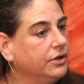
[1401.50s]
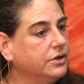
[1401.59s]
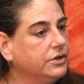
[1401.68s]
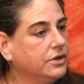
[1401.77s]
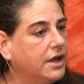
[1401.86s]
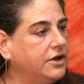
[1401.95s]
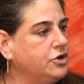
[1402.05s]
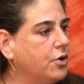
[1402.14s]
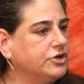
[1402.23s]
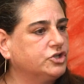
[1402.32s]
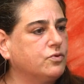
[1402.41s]
Yep. And
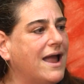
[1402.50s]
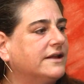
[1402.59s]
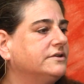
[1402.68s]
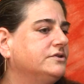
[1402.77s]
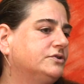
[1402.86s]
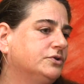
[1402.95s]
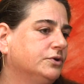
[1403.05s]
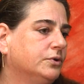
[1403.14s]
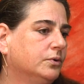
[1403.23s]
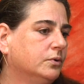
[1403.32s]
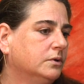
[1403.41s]
you're attracted
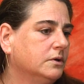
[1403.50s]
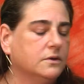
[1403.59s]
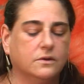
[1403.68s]
to,